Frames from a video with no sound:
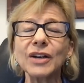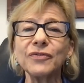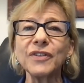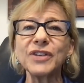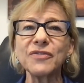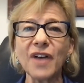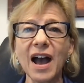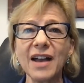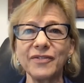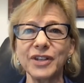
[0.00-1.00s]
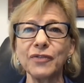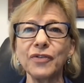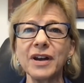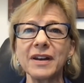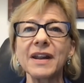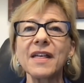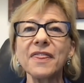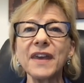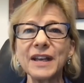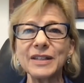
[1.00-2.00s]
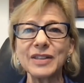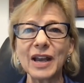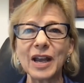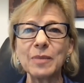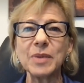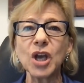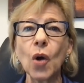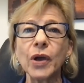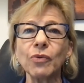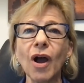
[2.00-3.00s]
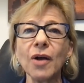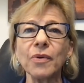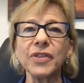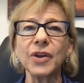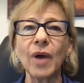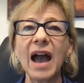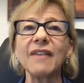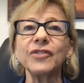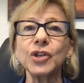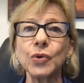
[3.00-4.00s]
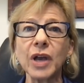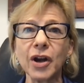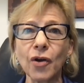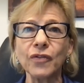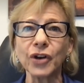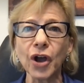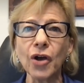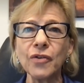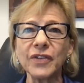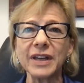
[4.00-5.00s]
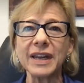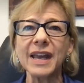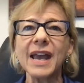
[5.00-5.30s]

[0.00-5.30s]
55 different things that can be going wrong with you after you get over COVID.